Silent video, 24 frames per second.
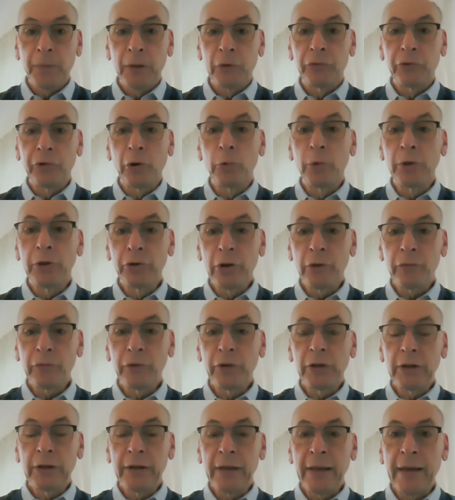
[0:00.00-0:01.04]
So we
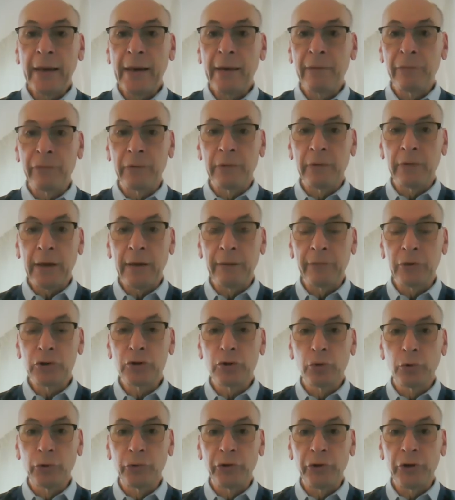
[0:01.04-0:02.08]
definitely have a have a
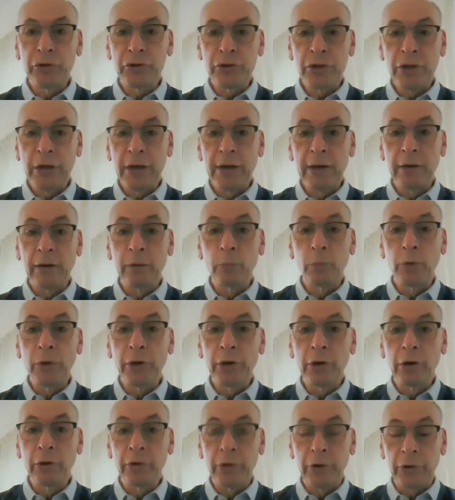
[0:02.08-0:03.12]
shortage there, and we
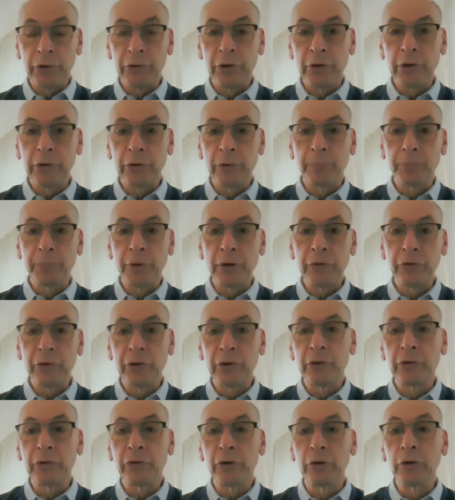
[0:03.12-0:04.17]
know that the, the
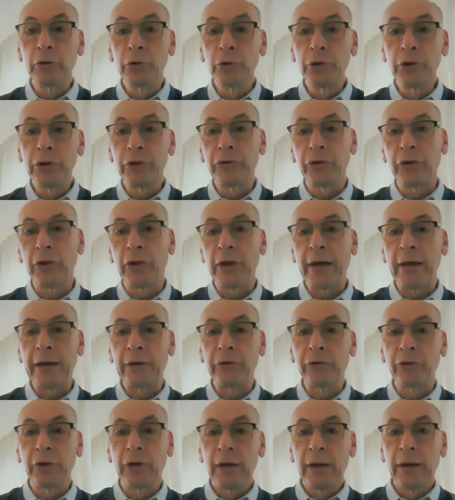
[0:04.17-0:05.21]
president alluded to that